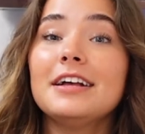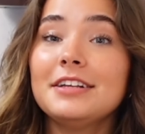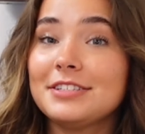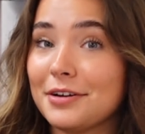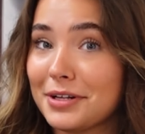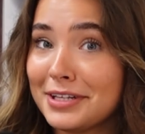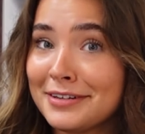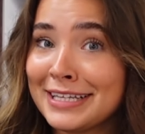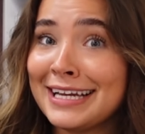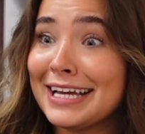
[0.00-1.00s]
So
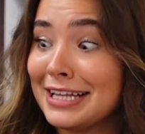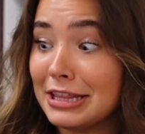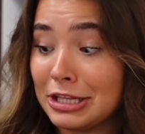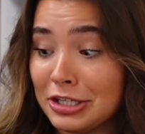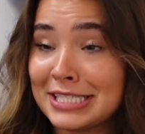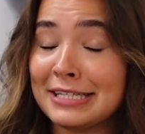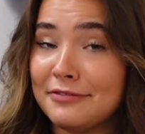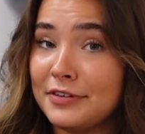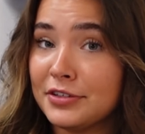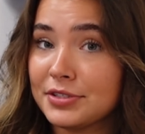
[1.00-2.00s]
clearly it looks and
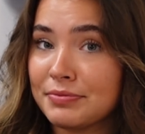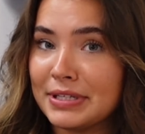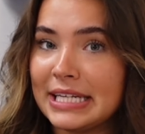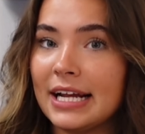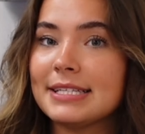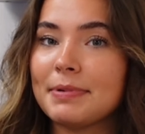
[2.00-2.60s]
feels really nice,